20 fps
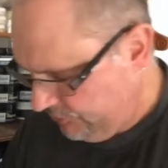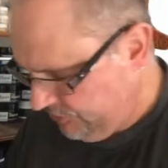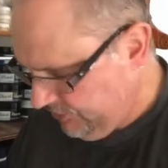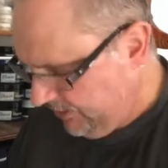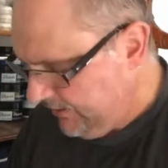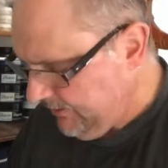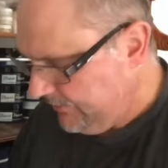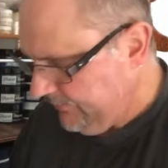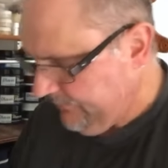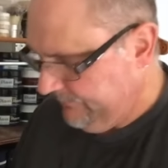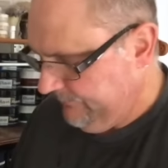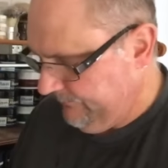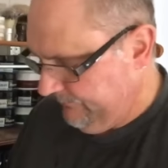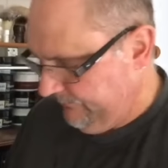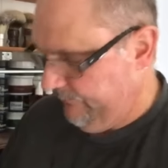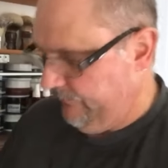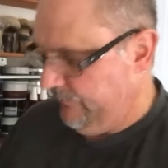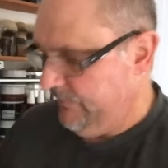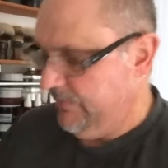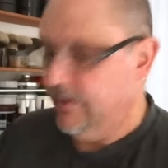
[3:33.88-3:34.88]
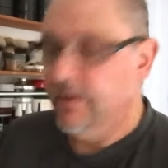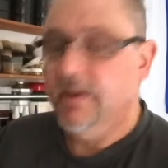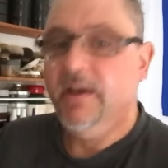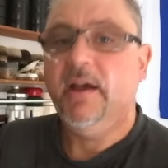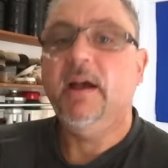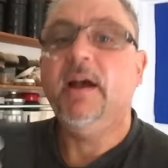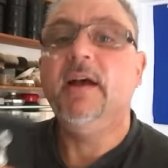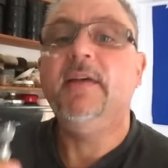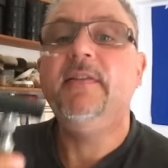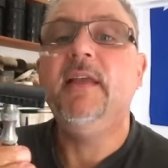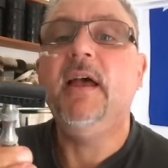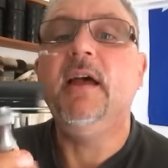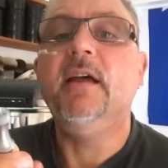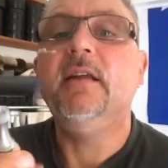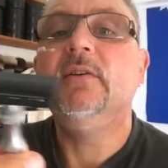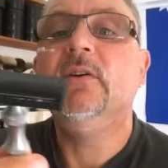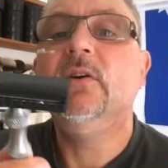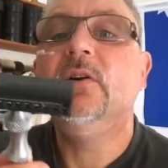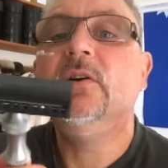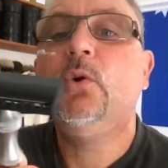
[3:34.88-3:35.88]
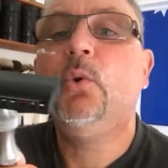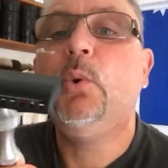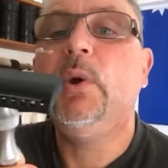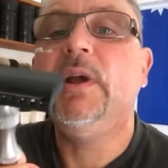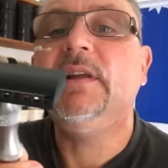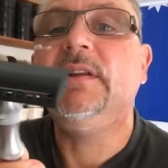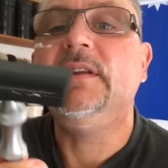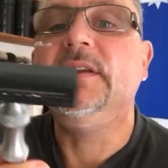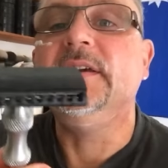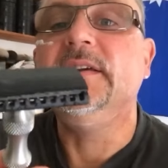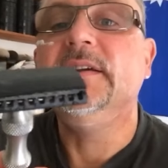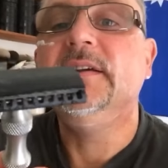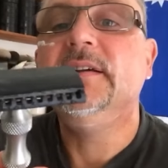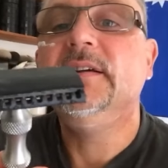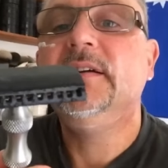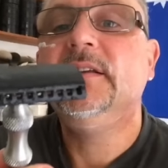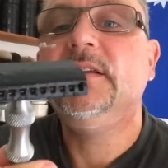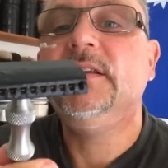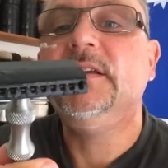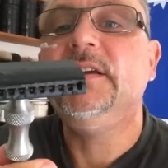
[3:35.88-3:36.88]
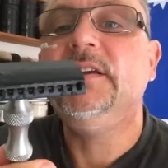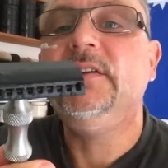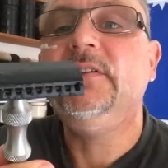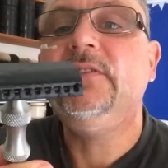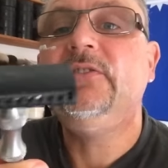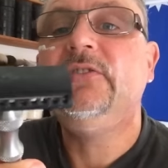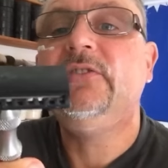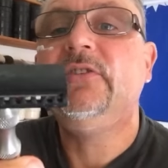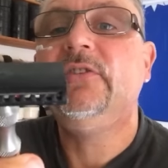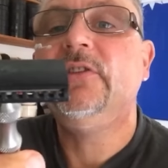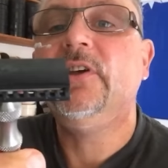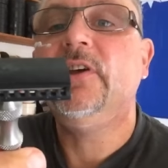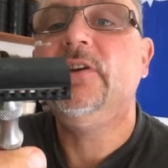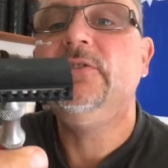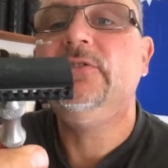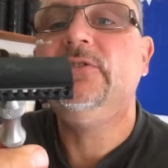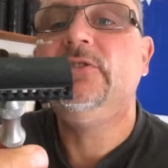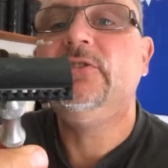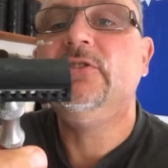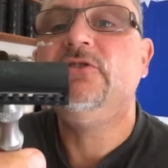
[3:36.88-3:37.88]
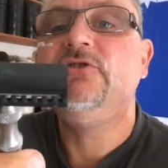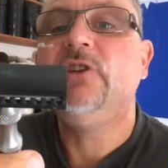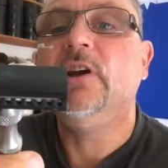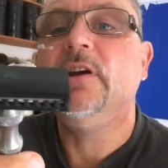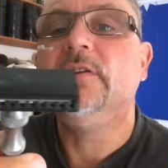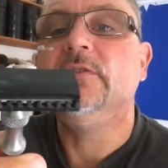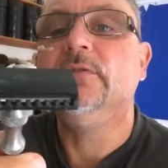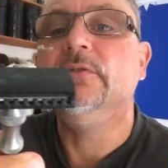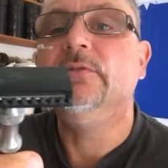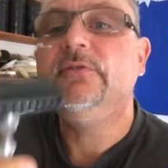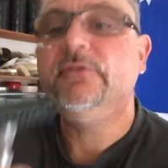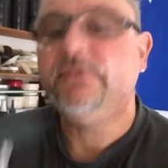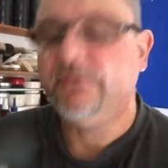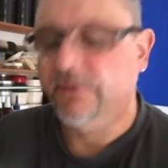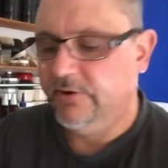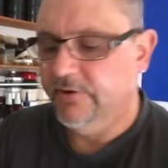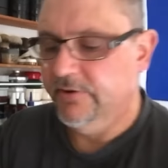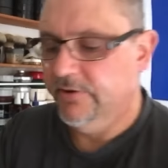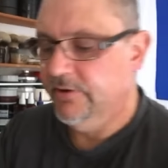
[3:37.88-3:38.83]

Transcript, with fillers: shake. And that quickly cleans those channels,